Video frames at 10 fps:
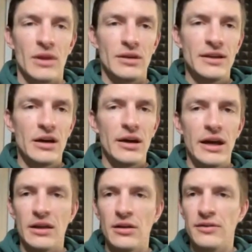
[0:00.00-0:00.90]
Yeah,
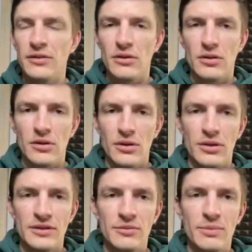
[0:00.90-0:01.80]
and
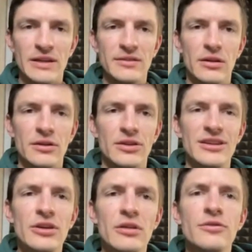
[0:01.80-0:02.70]
this is basically a
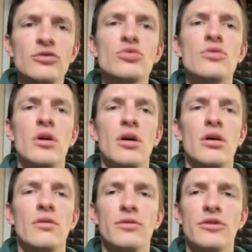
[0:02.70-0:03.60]
detail view
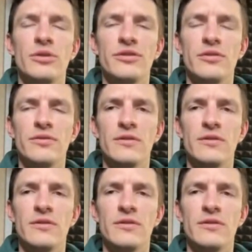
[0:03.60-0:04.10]
for a specific